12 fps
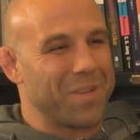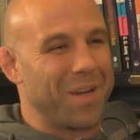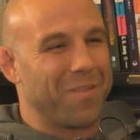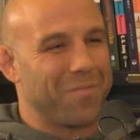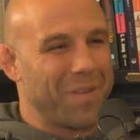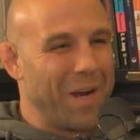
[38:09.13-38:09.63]
I
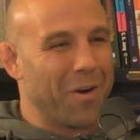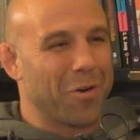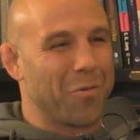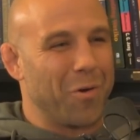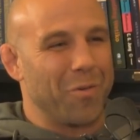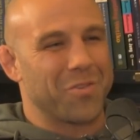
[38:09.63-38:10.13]
have air
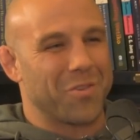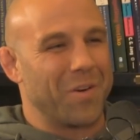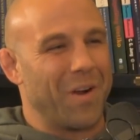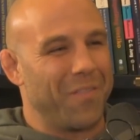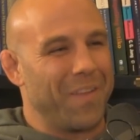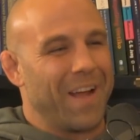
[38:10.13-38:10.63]
quotes
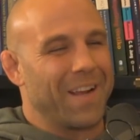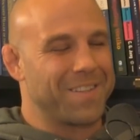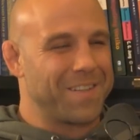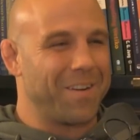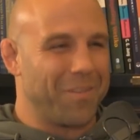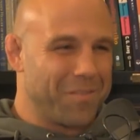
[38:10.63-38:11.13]
around that
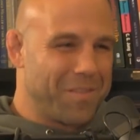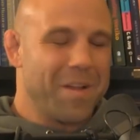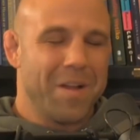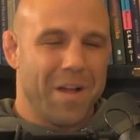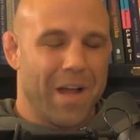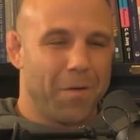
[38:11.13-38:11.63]
because I yeah. don't,
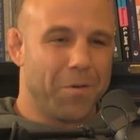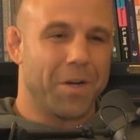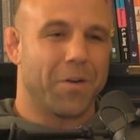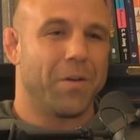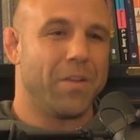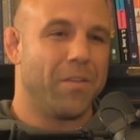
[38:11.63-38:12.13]
I would
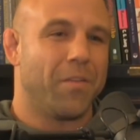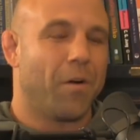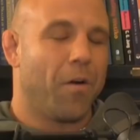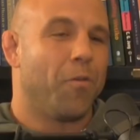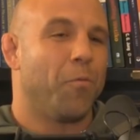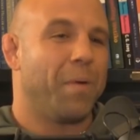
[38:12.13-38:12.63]
agree that there
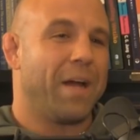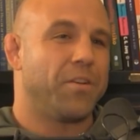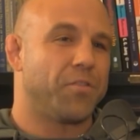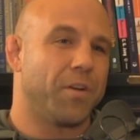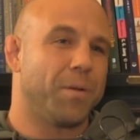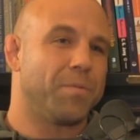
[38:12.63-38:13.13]
are no
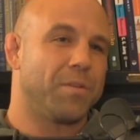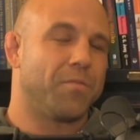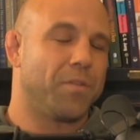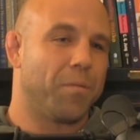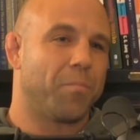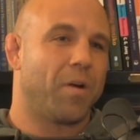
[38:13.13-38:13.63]
bad trips
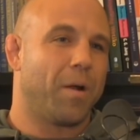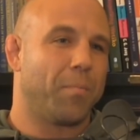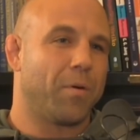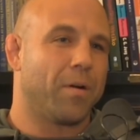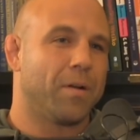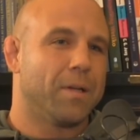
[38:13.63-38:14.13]
if done
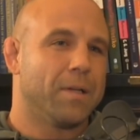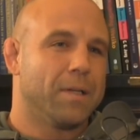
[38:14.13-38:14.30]
proper.